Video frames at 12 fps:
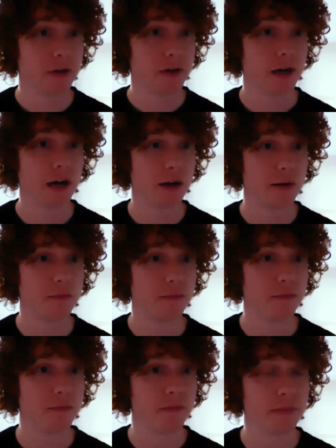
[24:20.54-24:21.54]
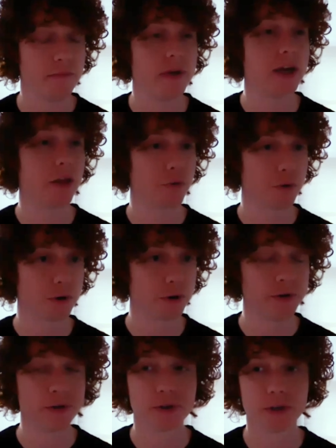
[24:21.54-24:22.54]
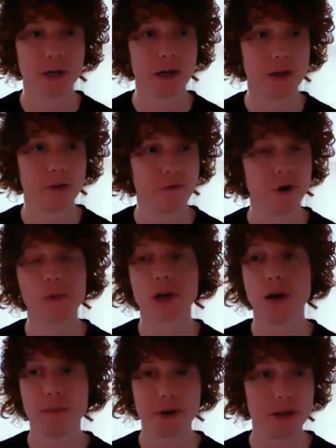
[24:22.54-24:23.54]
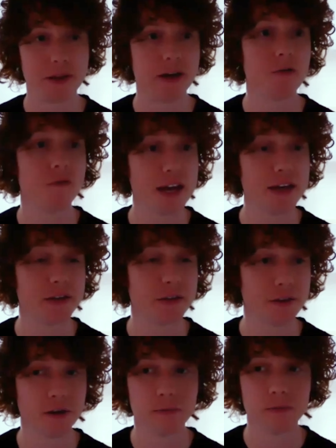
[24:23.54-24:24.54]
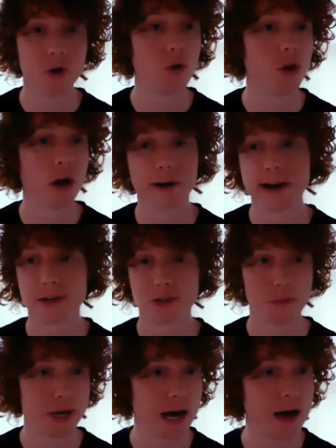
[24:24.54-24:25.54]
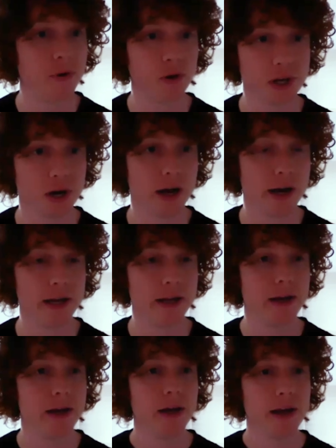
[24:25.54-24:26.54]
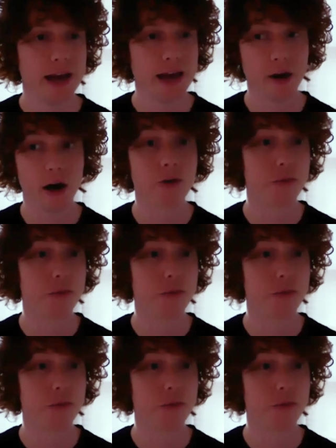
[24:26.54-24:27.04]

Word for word: Um, in other words, uh, the pharma company that invented them no longer has a monopoly on it, and other